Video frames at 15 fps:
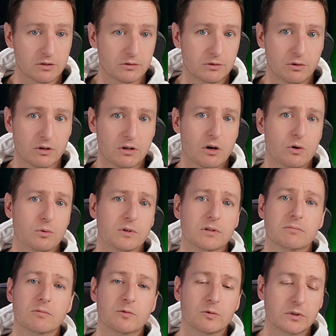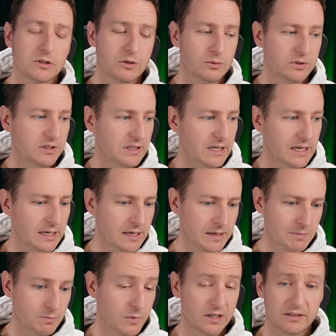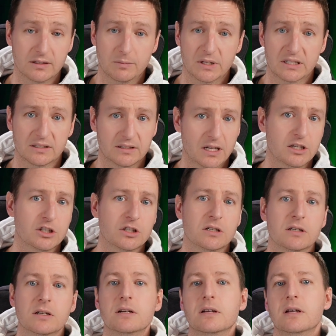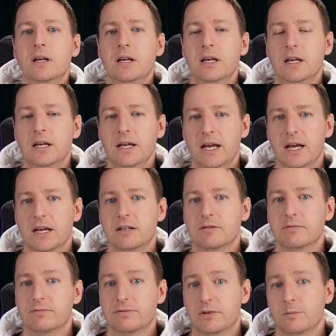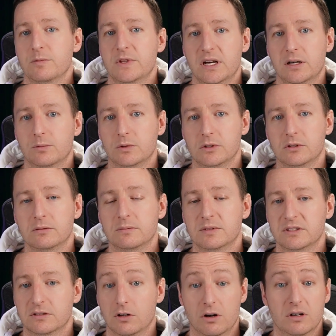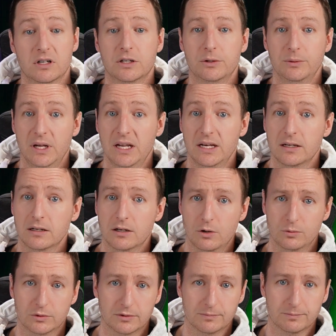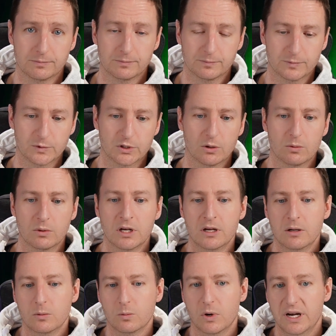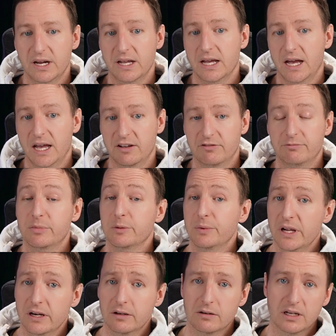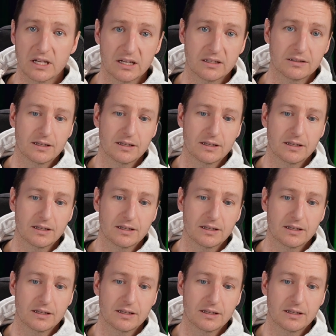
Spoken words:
Studio Code, we'll use the Bicep extension, and from there we'll start creating code. So what I have prepared is